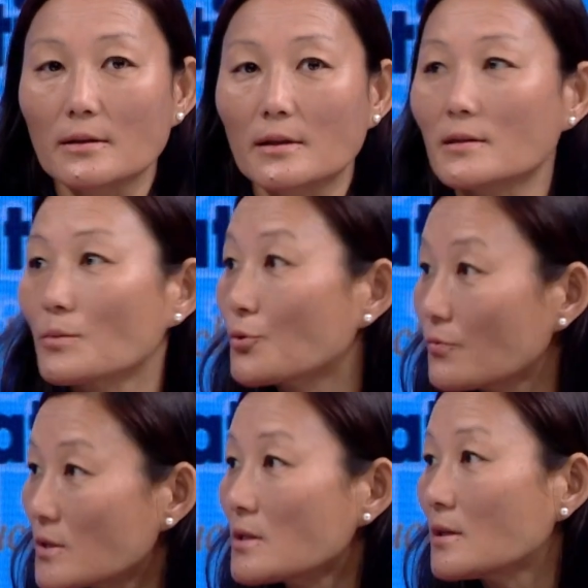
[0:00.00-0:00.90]
there is a
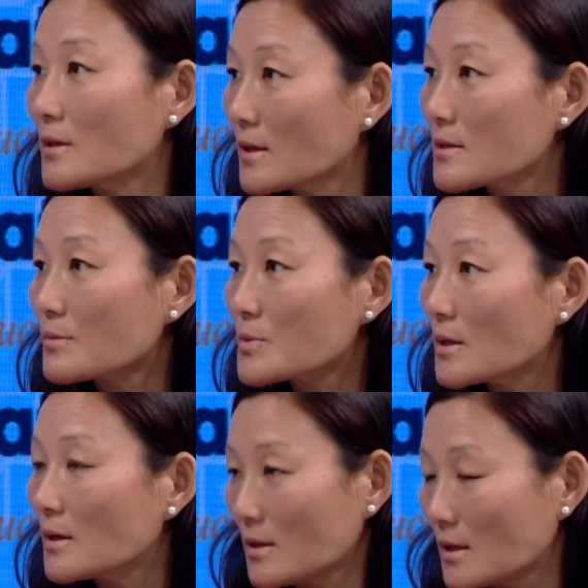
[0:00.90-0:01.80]
provision in customs
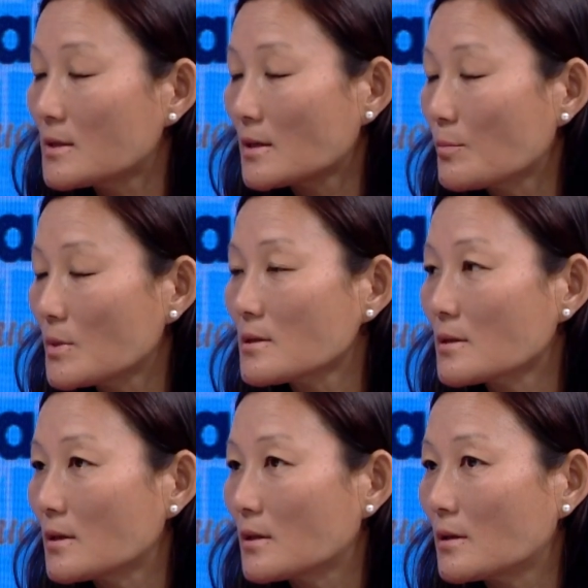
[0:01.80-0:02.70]
and eCMS,
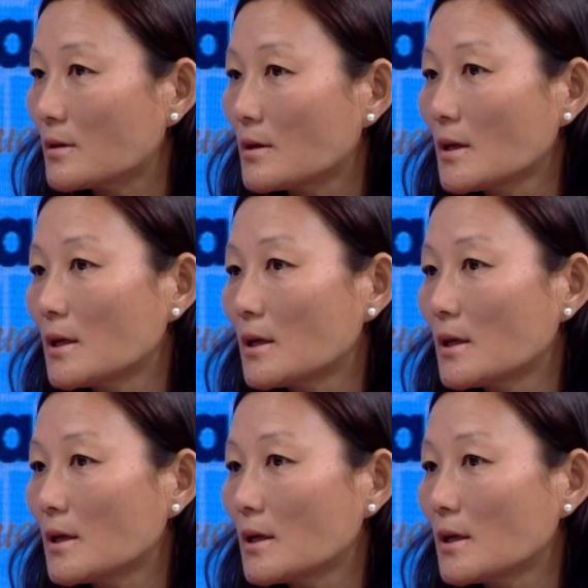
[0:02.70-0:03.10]
in the